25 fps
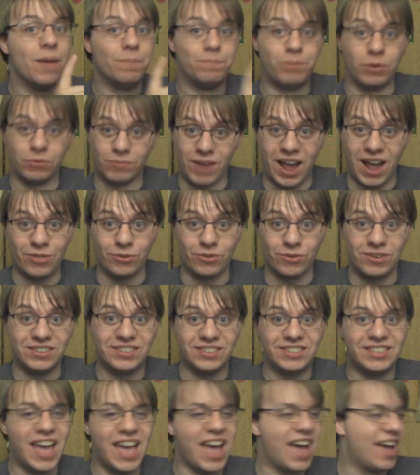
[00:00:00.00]
but rather
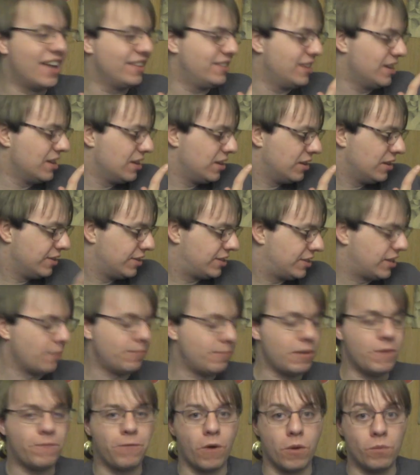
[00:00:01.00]
instead,
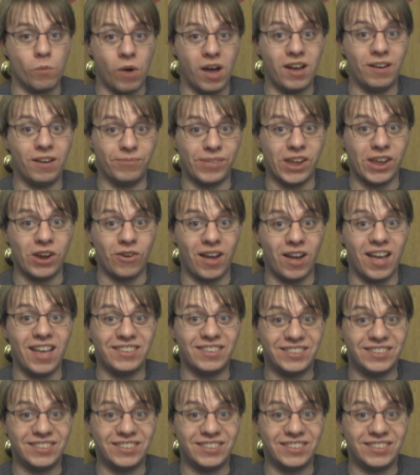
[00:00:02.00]
something from one of their